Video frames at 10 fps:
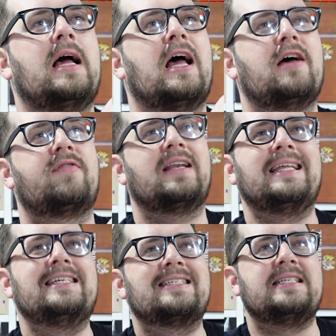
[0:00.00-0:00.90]
have at
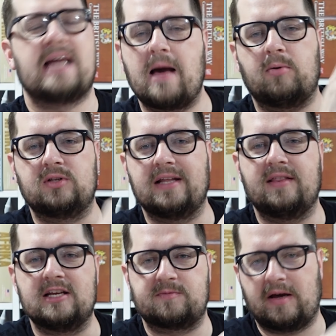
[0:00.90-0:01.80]
least dabbled in
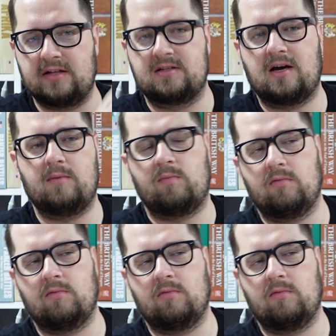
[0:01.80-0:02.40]
this by the,